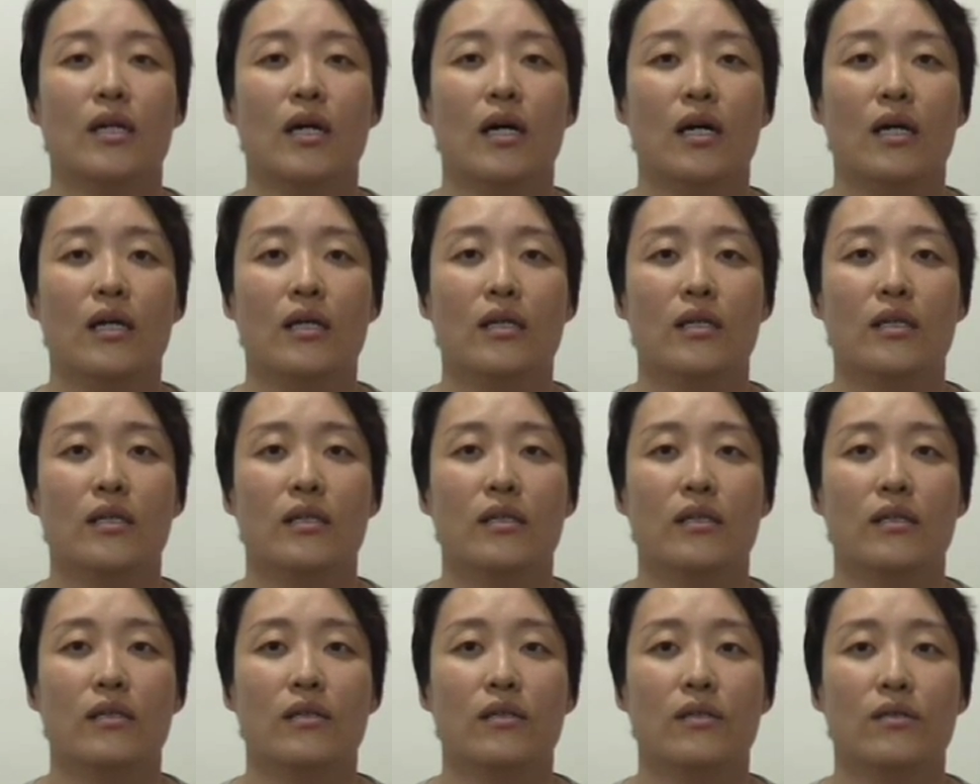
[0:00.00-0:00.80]

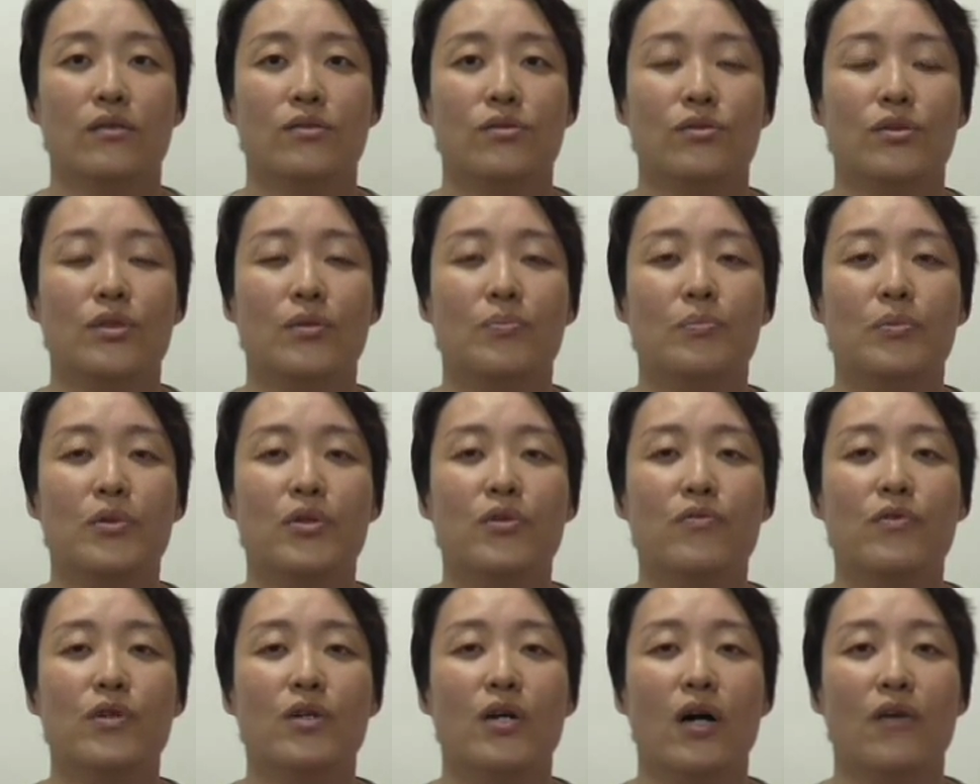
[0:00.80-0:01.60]
And through the
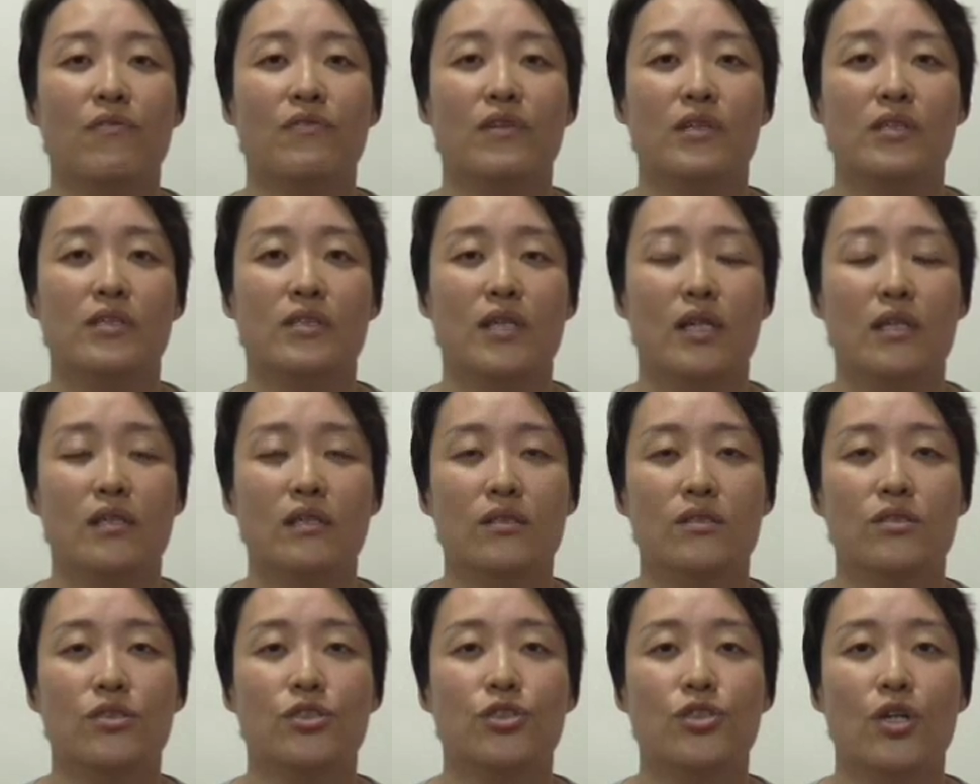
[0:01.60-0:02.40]
preview, I've
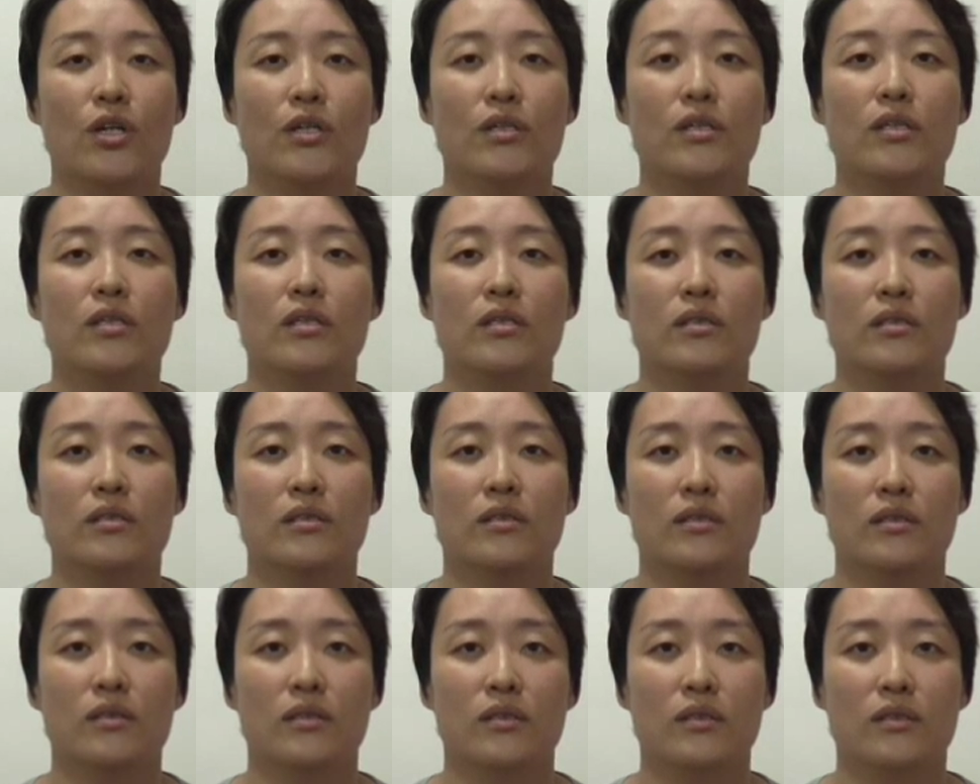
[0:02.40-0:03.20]
decided to join
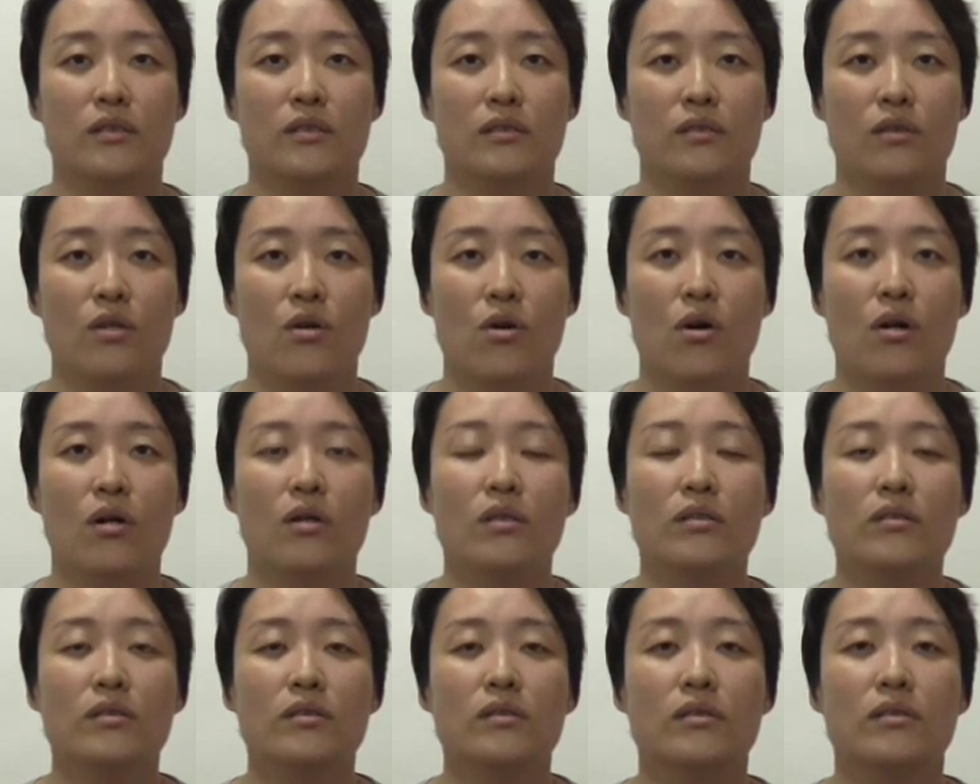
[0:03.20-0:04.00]
this
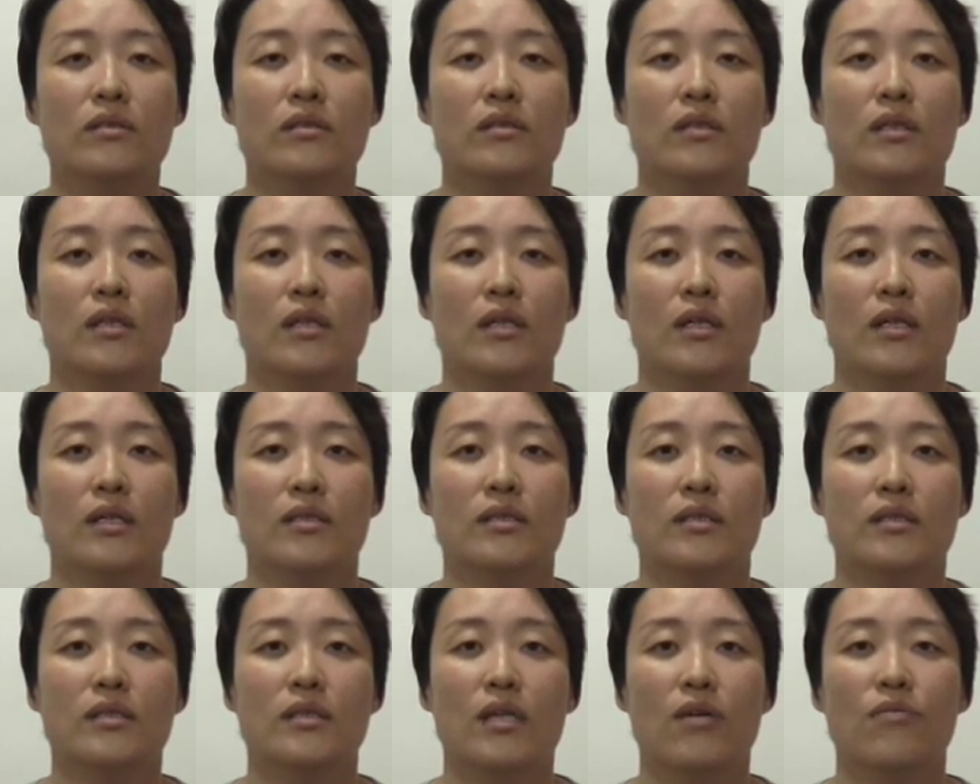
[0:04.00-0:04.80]
course.
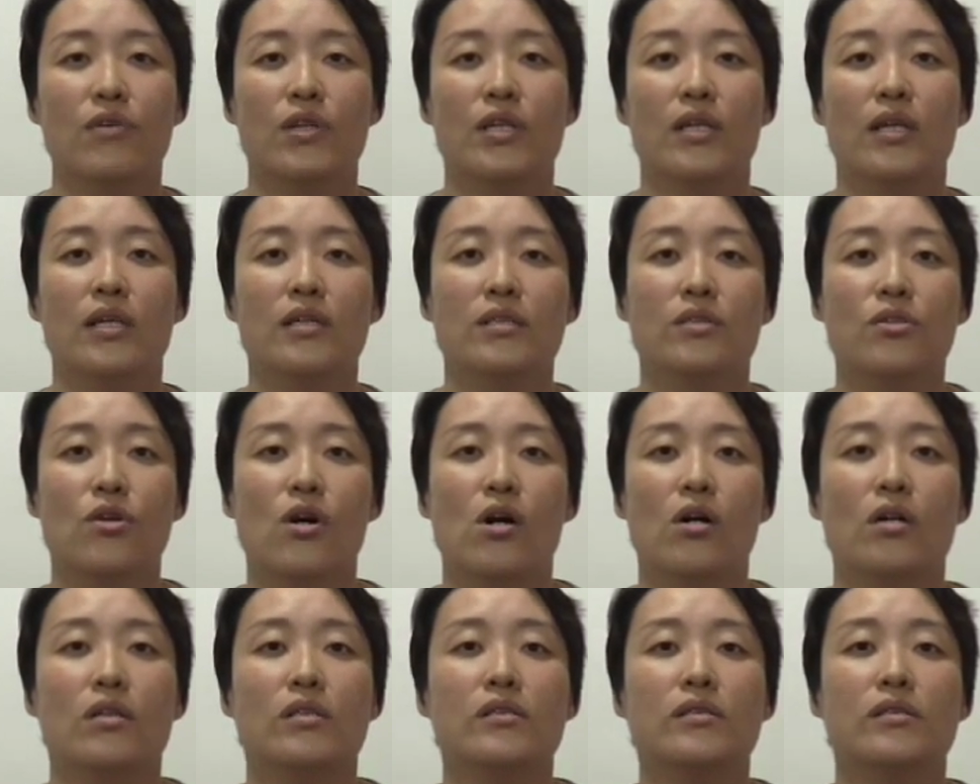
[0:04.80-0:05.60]
It's a 7 days
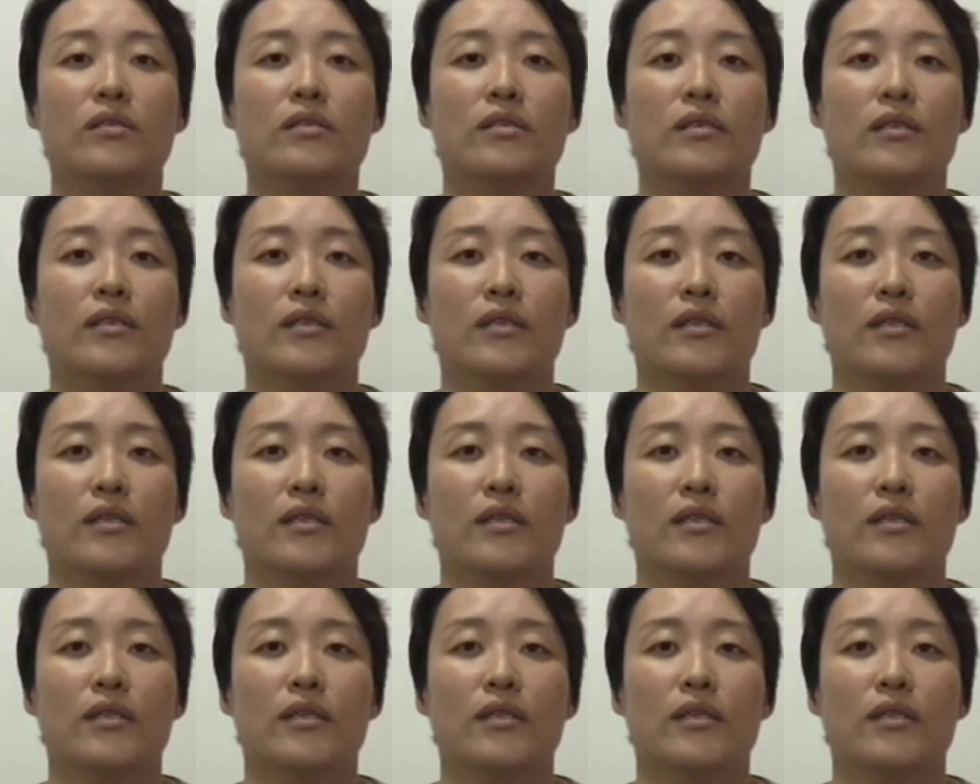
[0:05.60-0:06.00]
course.